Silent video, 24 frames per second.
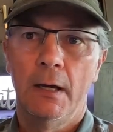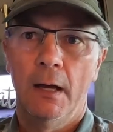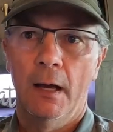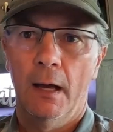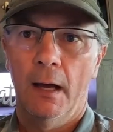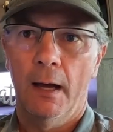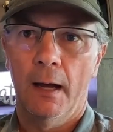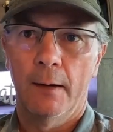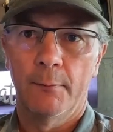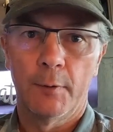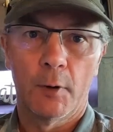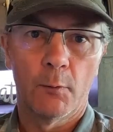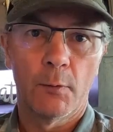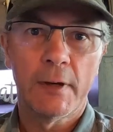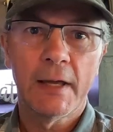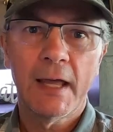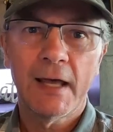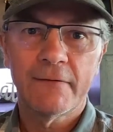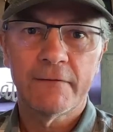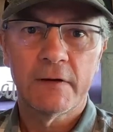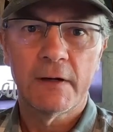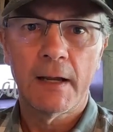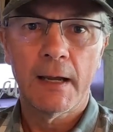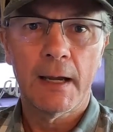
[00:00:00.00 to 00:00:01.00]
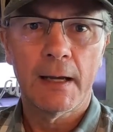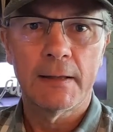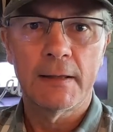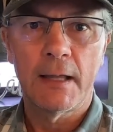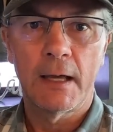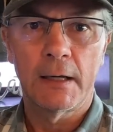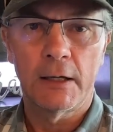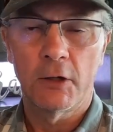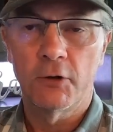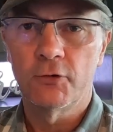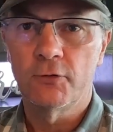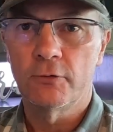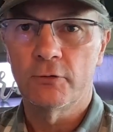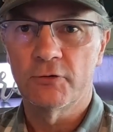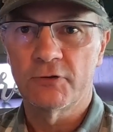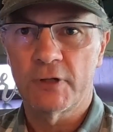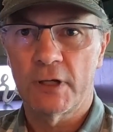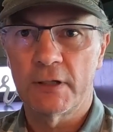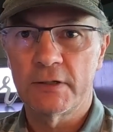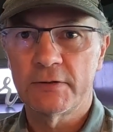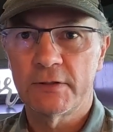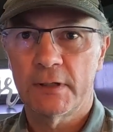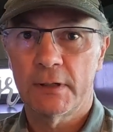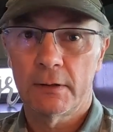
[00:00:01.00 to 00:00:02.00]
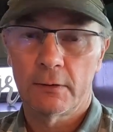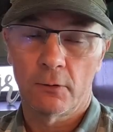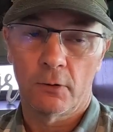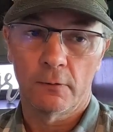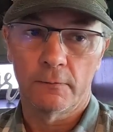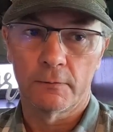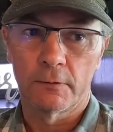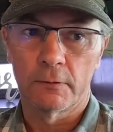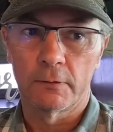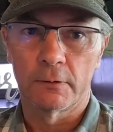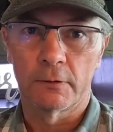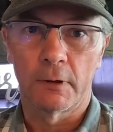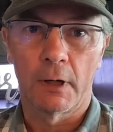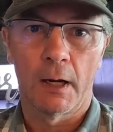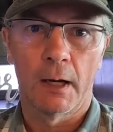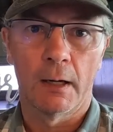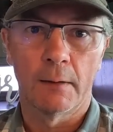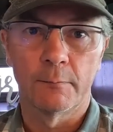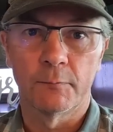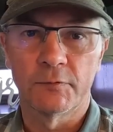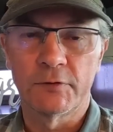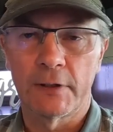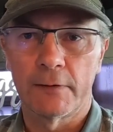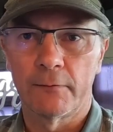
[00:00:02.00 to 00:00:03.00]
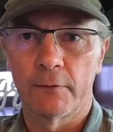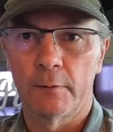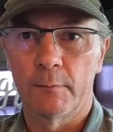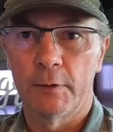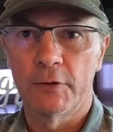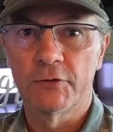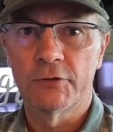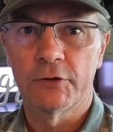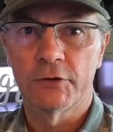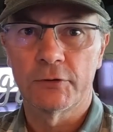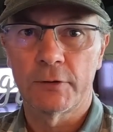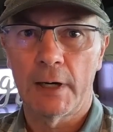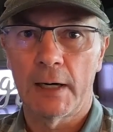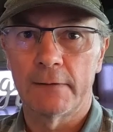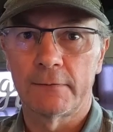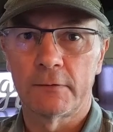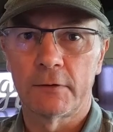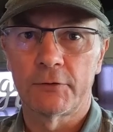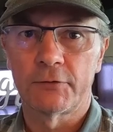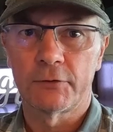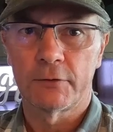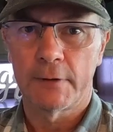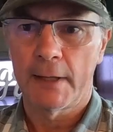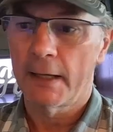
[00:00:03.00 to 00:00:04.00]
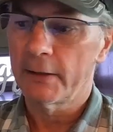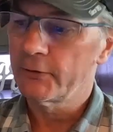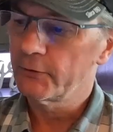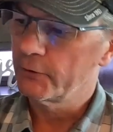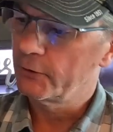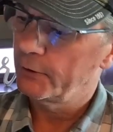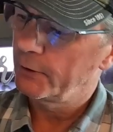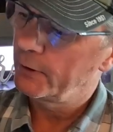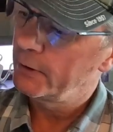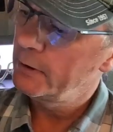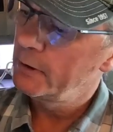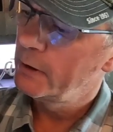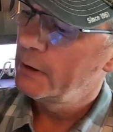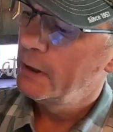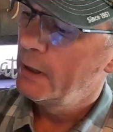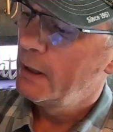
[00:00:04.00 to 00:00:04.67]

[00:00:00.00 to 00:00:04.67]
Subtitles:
But we haven't had that issue since then over several months of travel, so that's good.